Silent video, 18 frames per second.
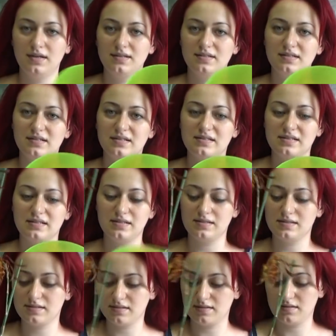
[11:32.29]
This
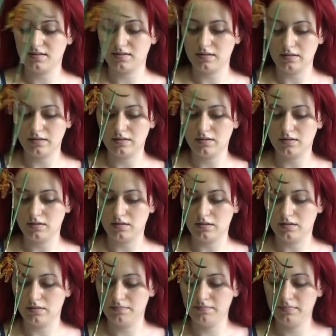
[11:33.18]
is
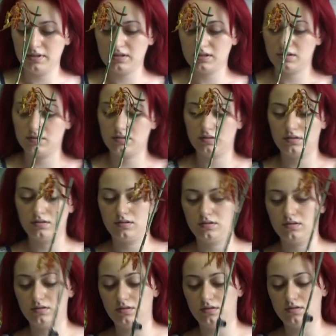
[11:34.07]
a bit
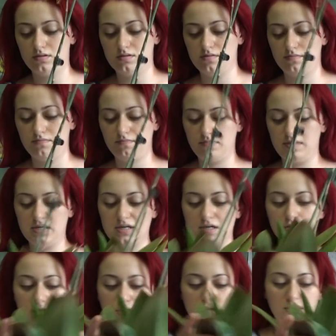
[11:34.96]

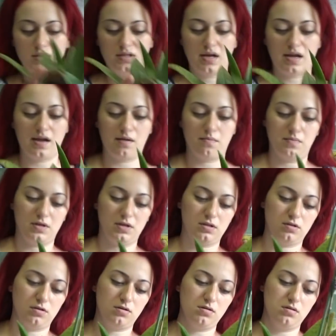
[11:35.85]
bigger in
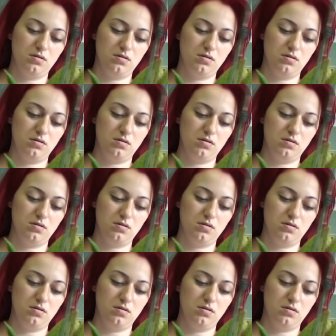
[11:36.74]
diameter,